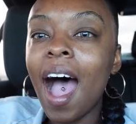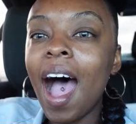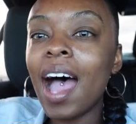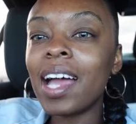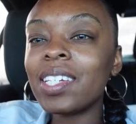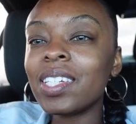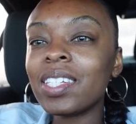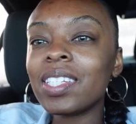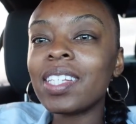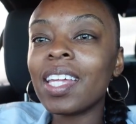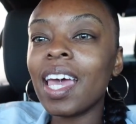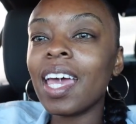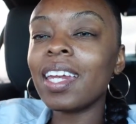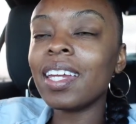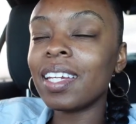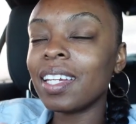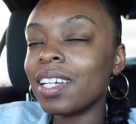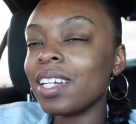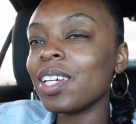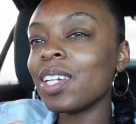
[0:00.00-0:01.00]
I just
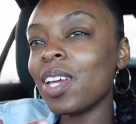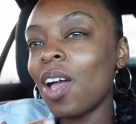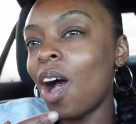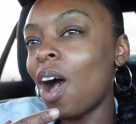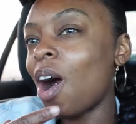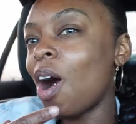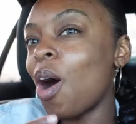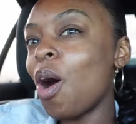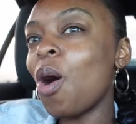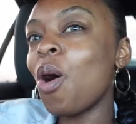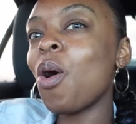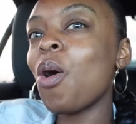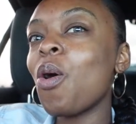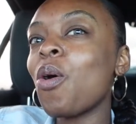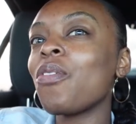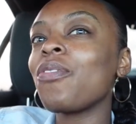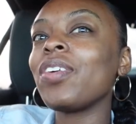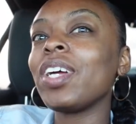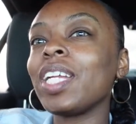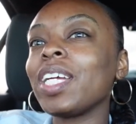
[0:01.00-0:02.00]
edited y'all
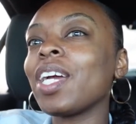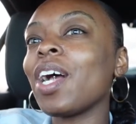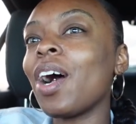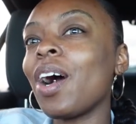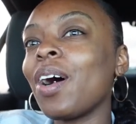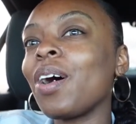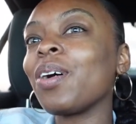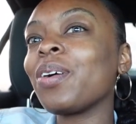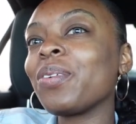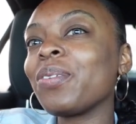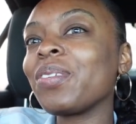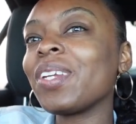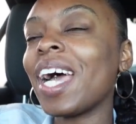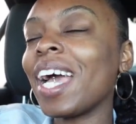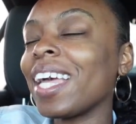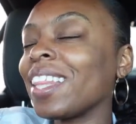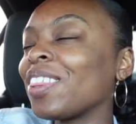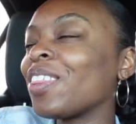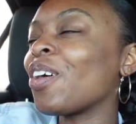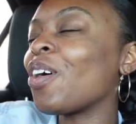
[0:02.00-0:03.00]
whole video,
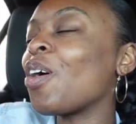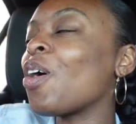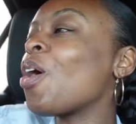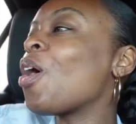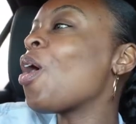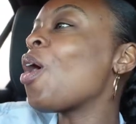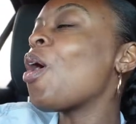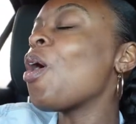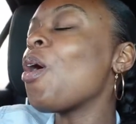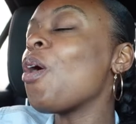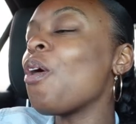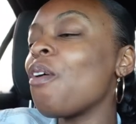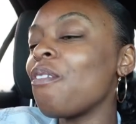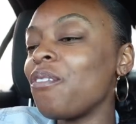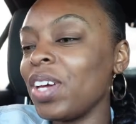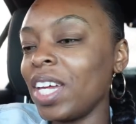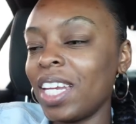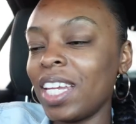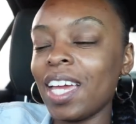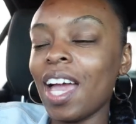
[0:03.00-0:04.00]
like the whole
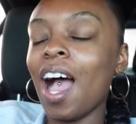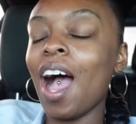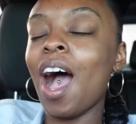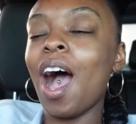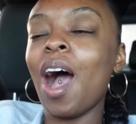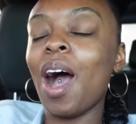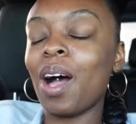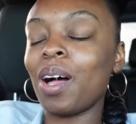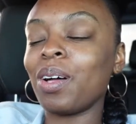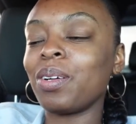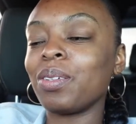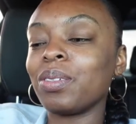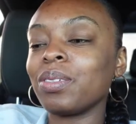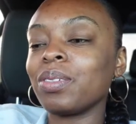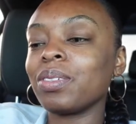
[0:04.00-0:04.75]
video,